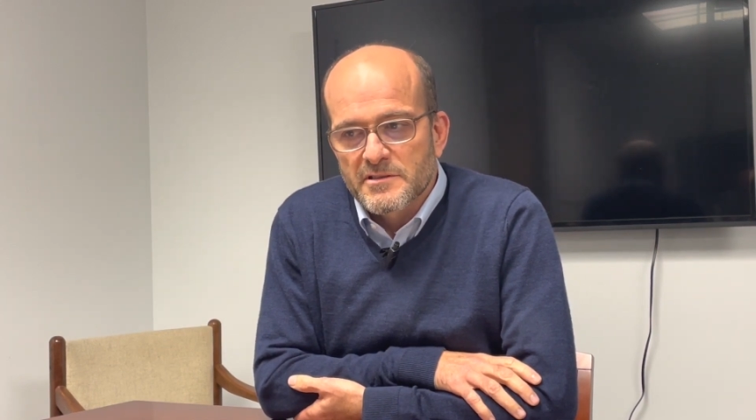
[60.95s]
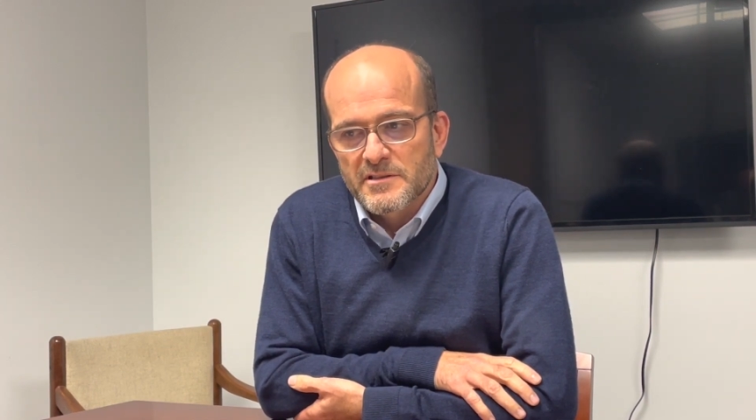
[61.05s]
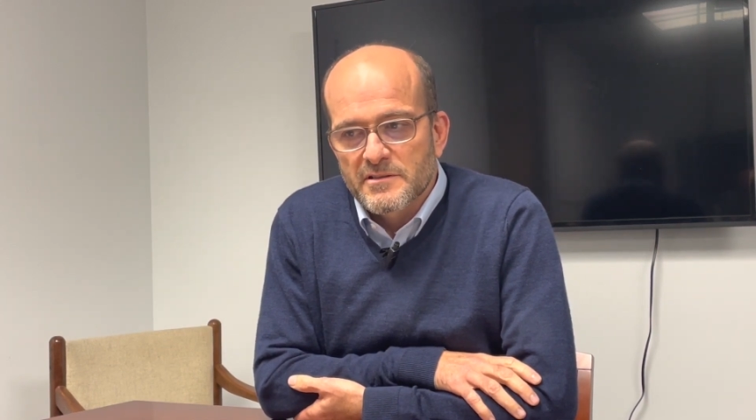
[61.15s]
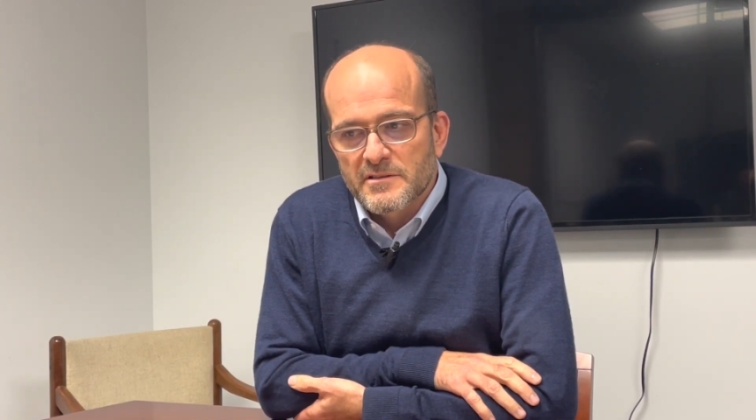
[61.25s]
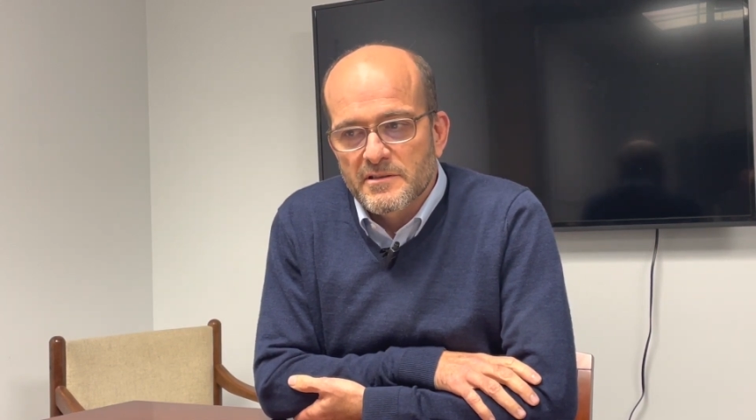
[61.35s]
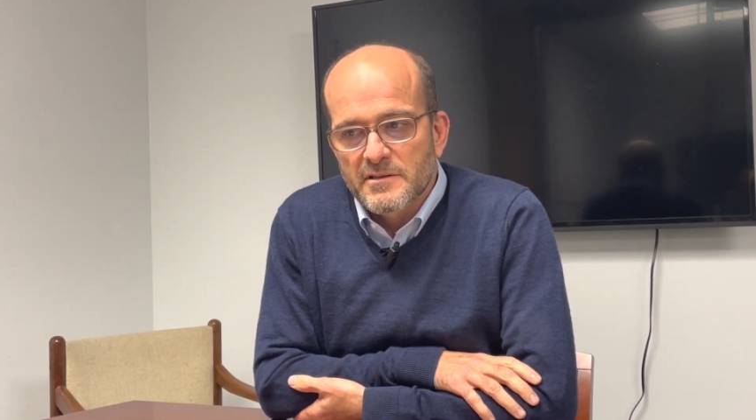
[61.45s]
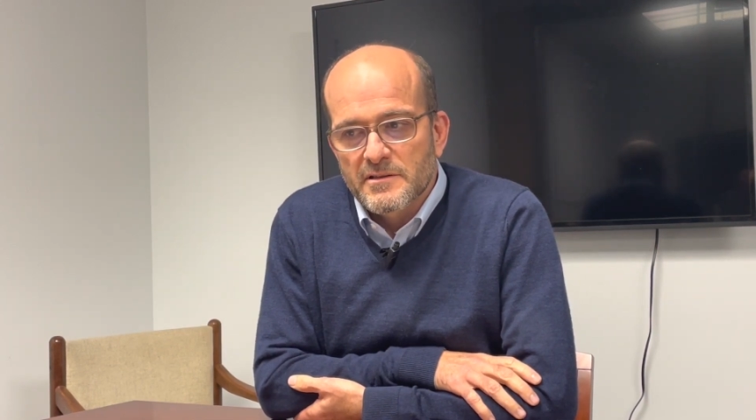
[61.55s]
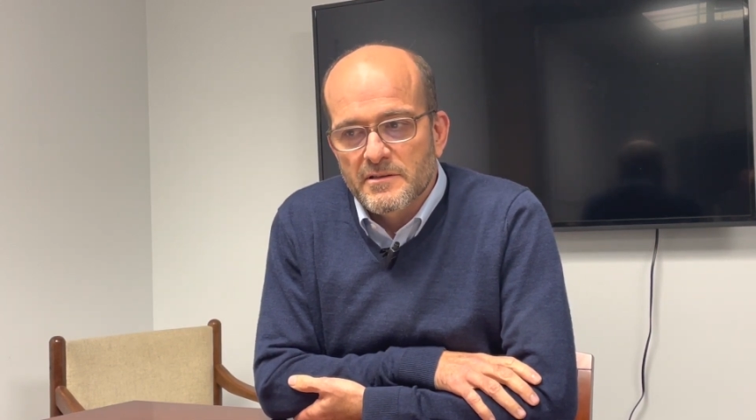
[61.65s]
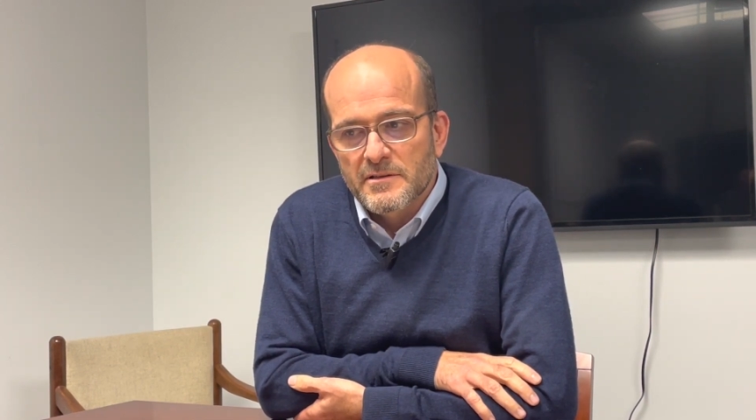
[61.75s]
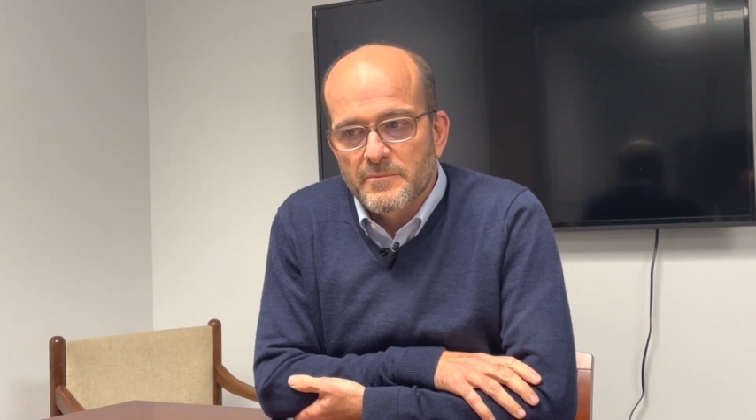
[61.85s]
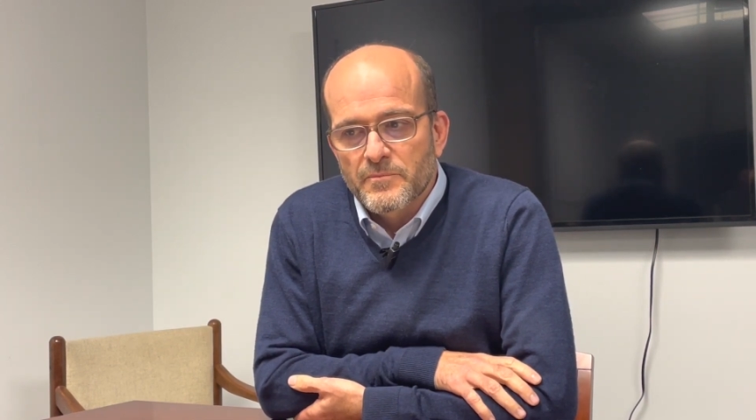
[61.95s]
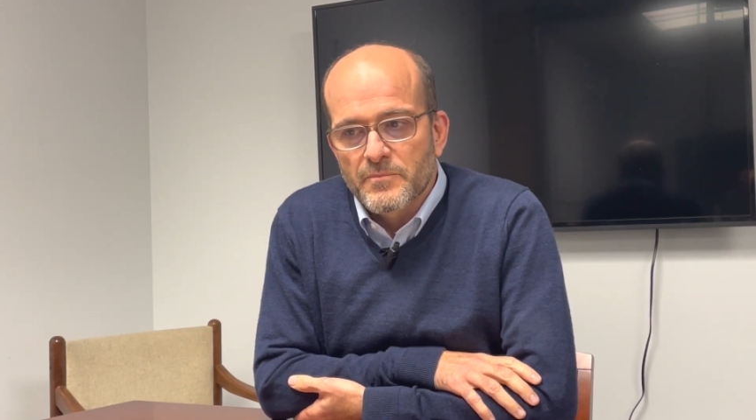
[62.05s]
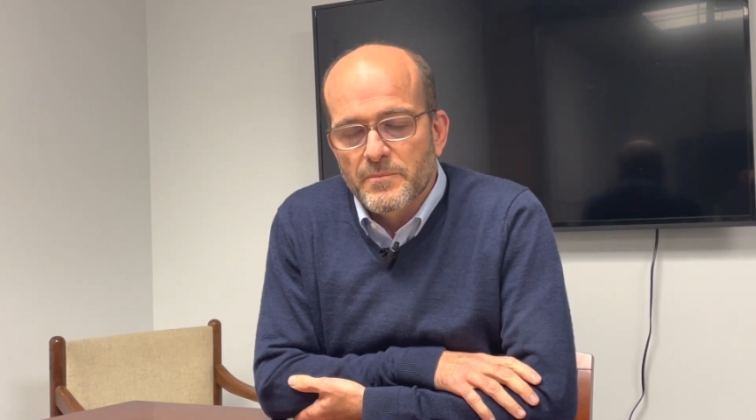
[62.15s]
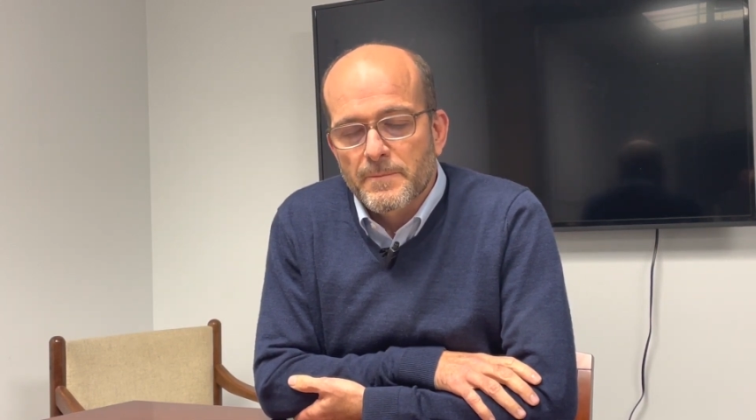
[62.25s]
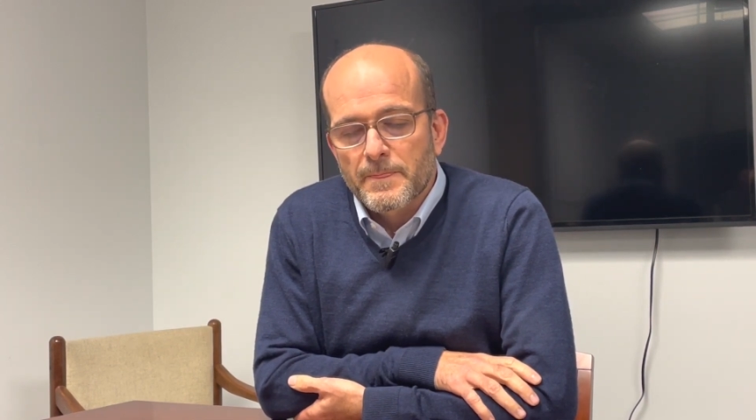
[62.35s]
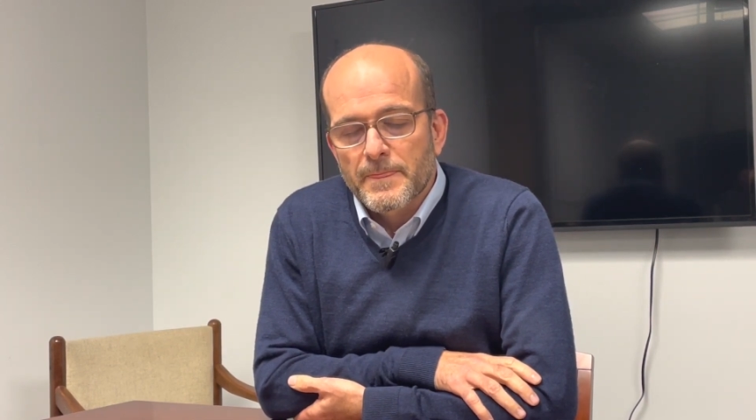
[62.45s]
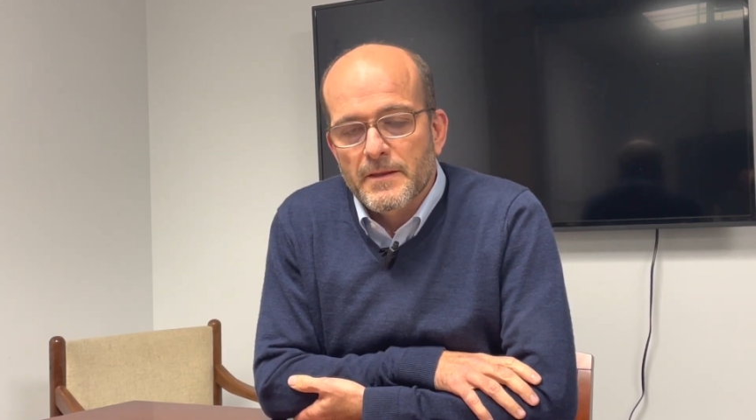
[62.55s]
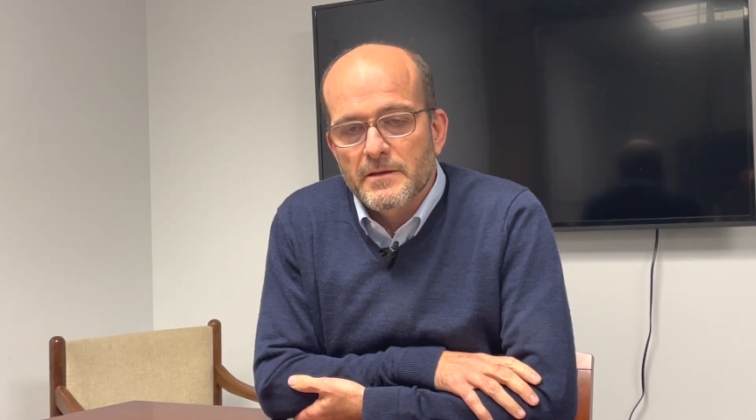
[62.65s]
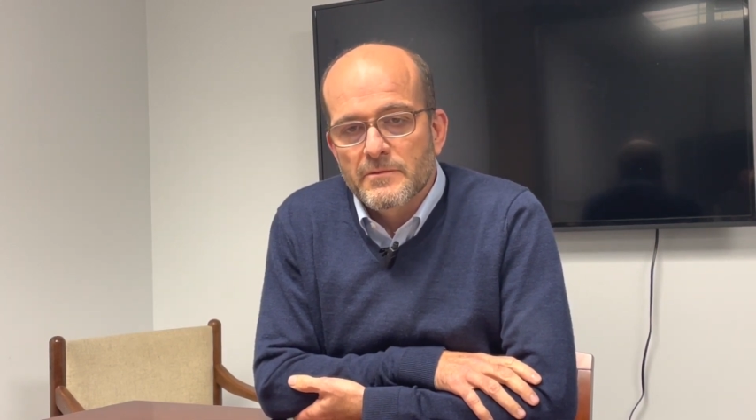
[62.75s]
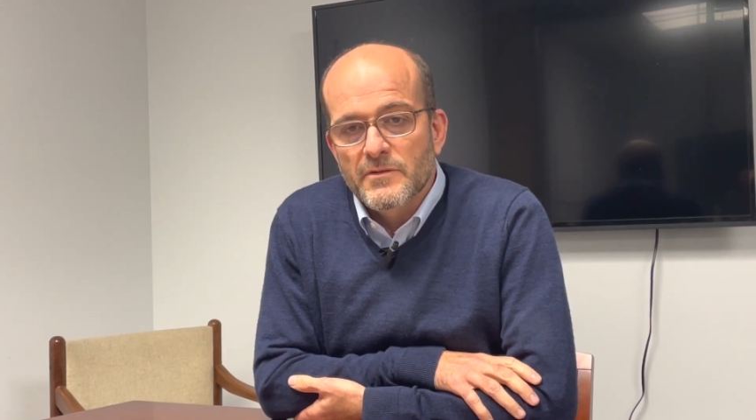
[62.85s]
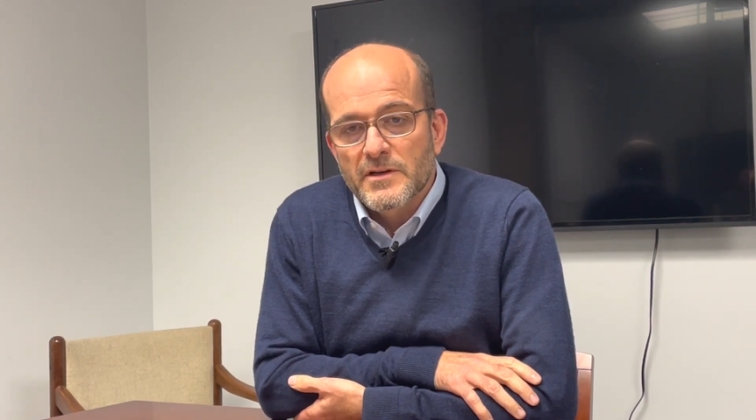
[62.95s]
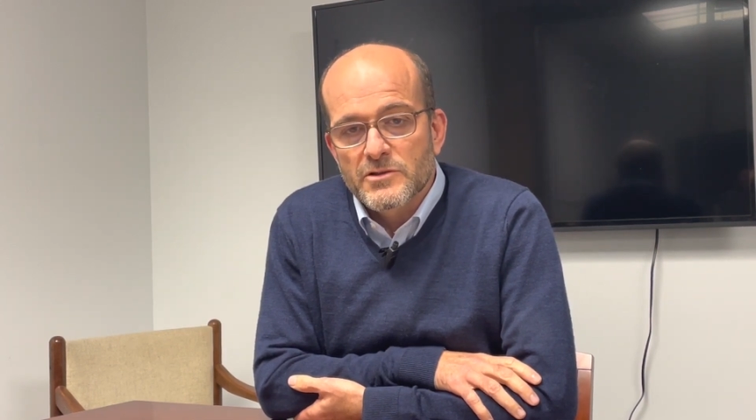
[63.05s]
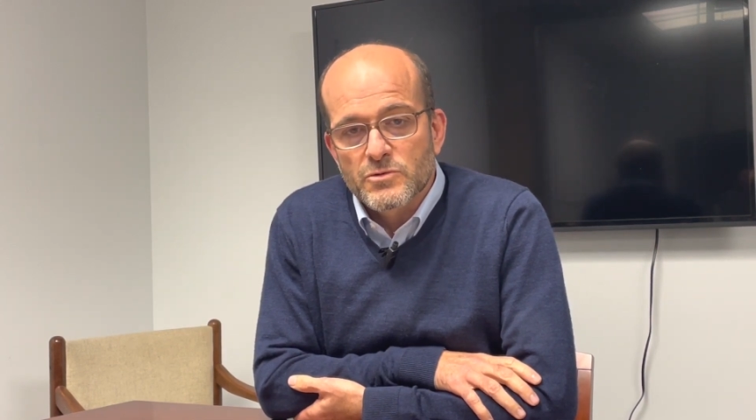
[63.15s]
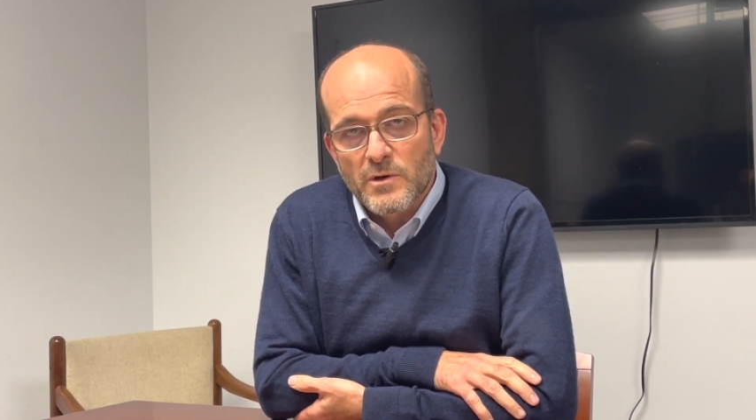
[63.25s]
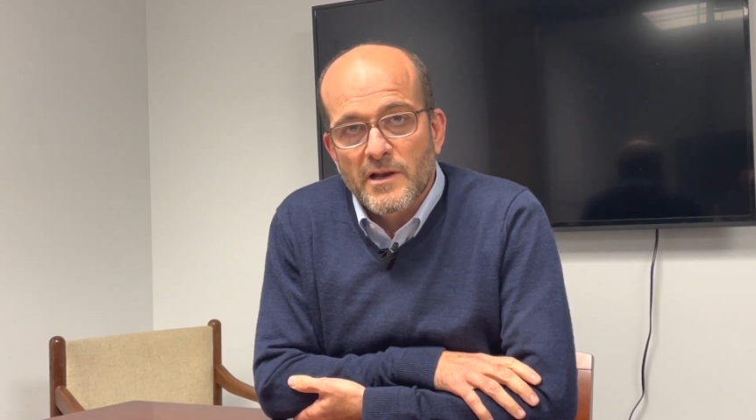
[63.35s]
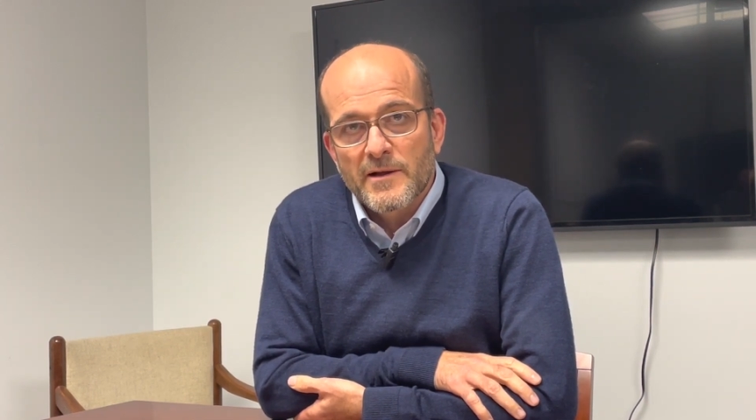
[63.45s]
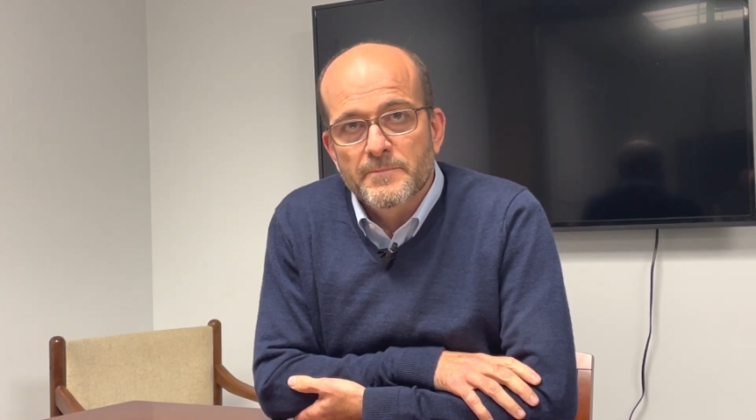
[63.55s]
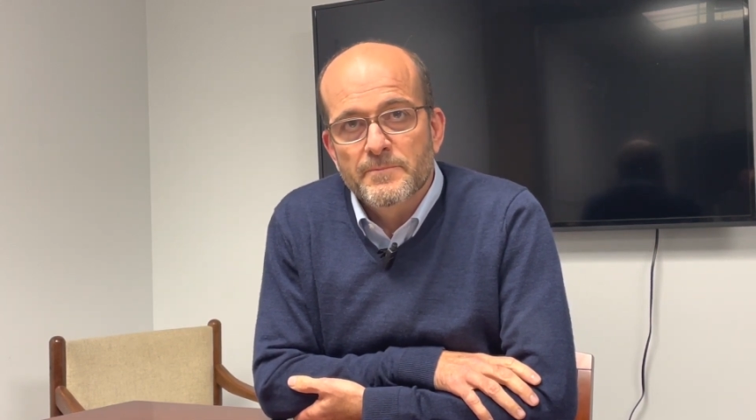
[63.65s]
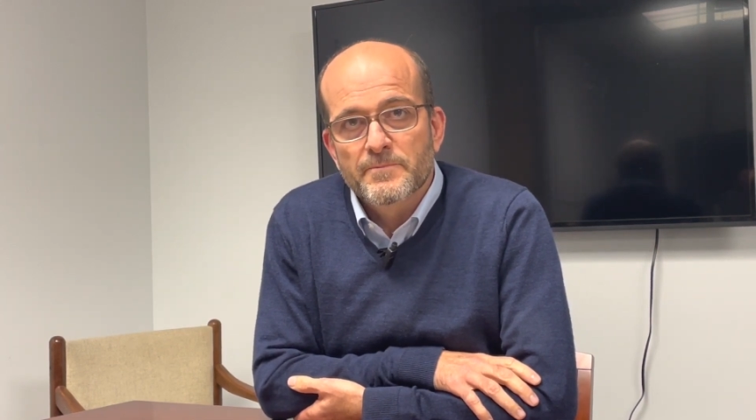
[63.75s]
in Venezuela.